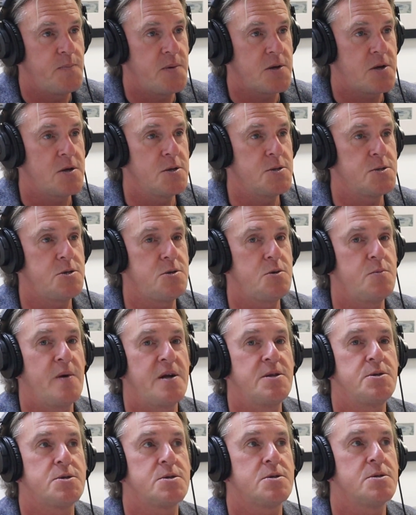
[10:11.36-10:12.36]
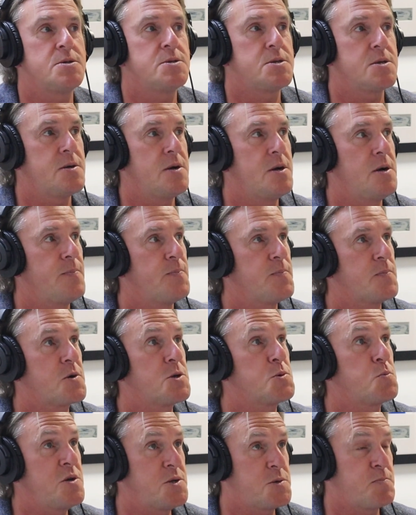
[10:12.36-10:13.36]
because you mentioned,
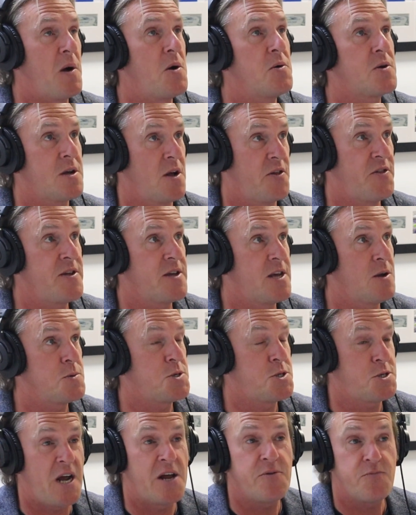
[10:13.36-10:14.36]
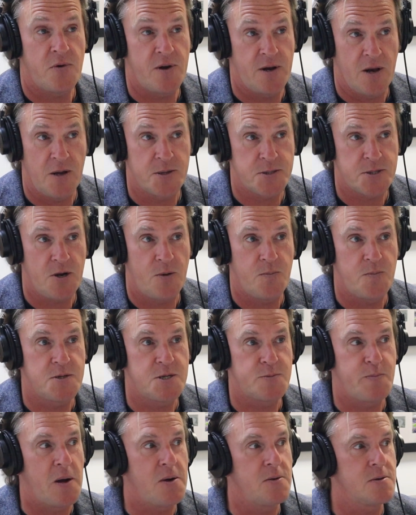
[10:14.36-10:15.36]
because we spoke, I think it was January last time we
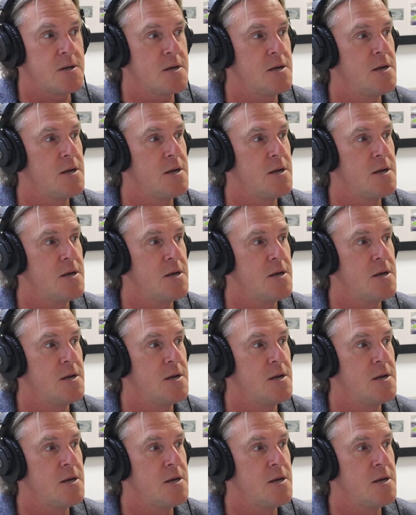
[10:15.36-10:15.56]
spoke.